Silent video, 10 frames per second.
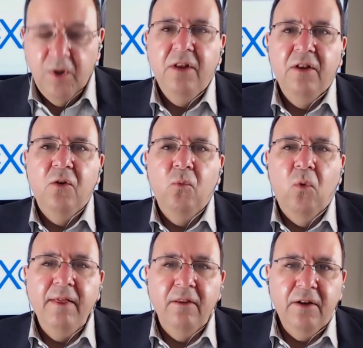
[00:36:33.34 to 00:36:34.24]
one
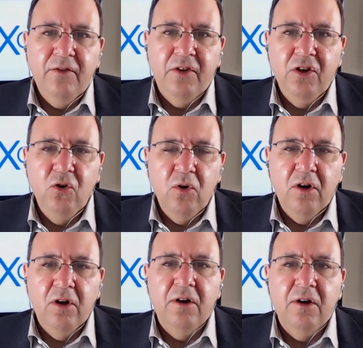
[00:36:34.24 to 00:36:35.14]
looks at
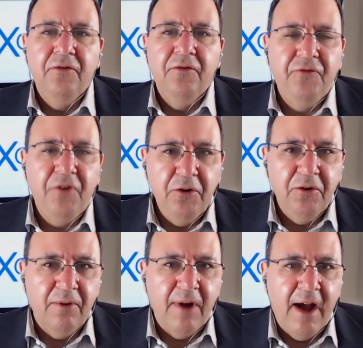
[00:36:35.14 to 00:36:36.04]
your
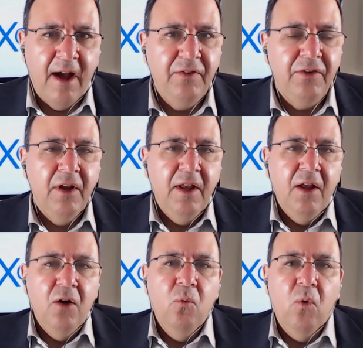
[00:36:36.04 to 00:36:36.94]
photographs,
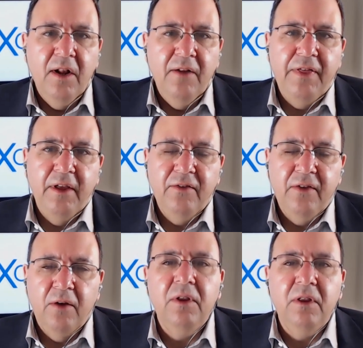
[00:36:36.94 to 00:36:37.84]
one of the things that
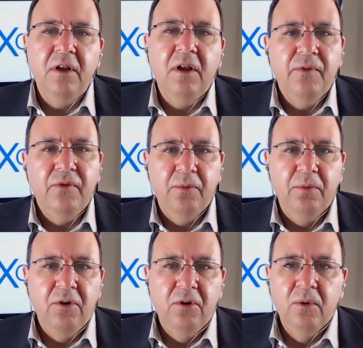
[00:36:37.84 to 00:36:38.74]
really comes
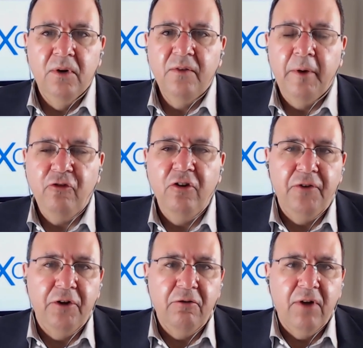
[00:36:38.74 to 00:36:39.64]
through, especially your
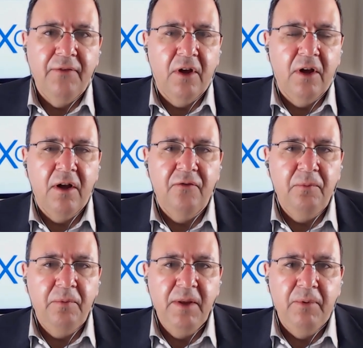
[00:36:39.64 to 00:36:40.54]
photographs of
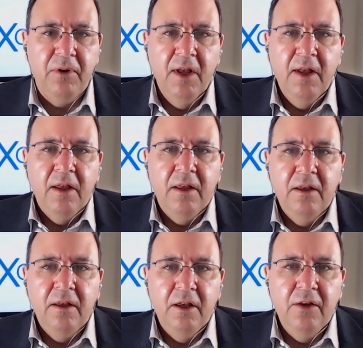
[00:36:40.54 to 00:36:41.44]
people,
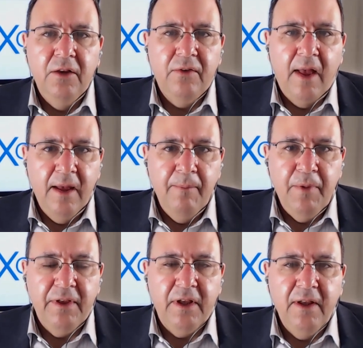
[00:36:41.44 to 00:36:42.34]
is
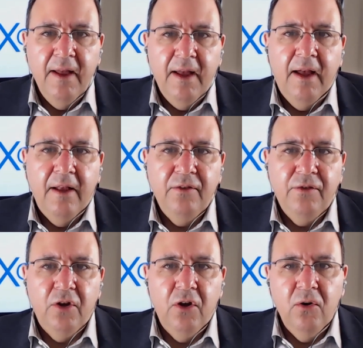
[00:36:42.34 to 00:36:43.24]
empathy. And
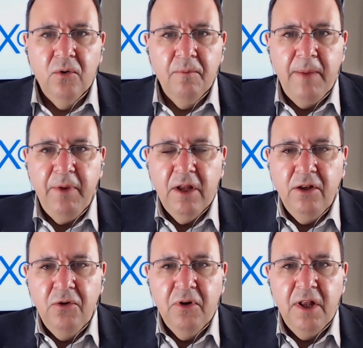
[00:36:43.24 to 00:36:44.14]
so maybe can
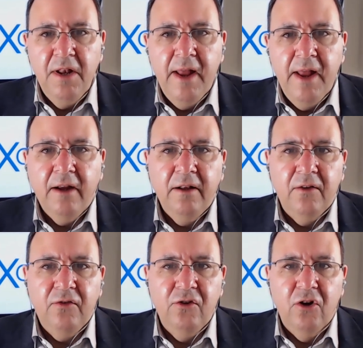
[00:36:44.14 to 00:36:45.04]
you connect
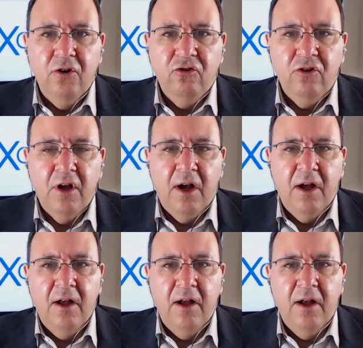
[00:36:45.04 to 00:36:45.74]
this notion of